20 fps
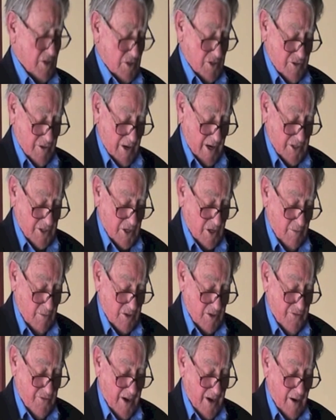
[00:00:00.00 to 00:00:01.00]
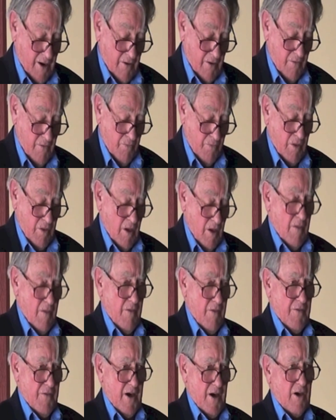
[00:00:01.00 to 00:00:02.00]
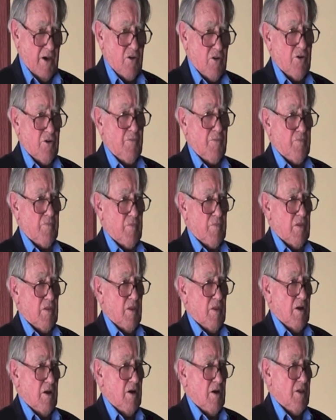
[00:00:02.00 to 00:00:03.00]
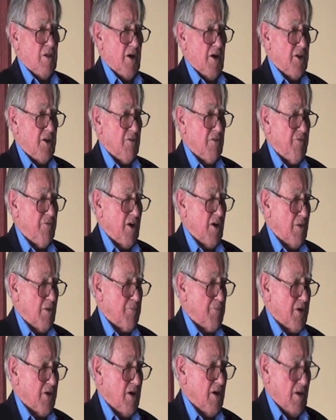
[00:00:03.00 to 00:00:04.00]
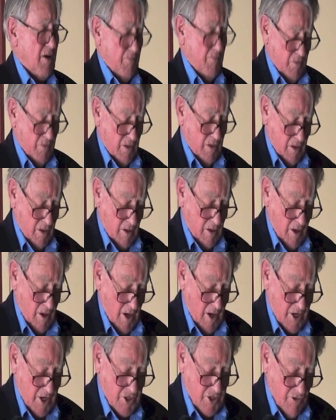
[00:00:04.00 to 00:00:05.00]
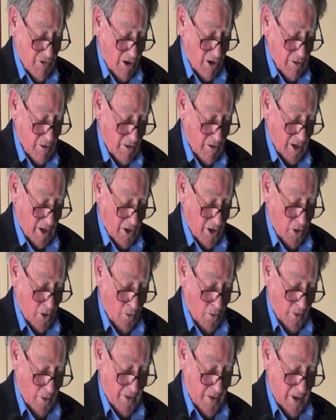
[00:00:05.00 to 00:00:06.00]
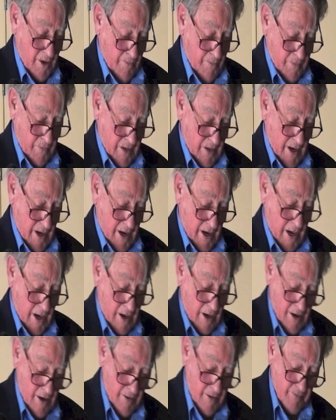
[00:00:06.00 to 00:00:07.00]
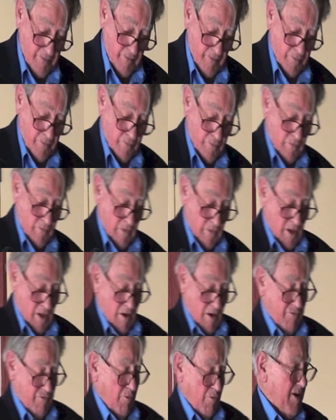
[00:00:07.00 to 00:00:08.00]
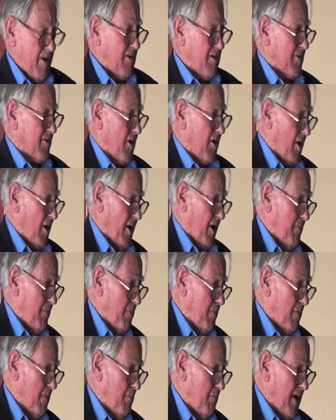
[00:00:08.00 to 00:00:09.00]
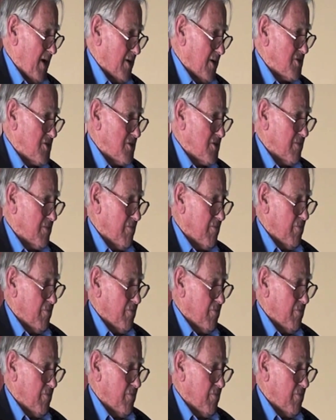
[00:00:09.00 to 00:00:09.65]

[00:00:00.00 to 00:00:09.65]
construction, it was found that they could they developed a stronger glue with a, a uh, formaldehyde base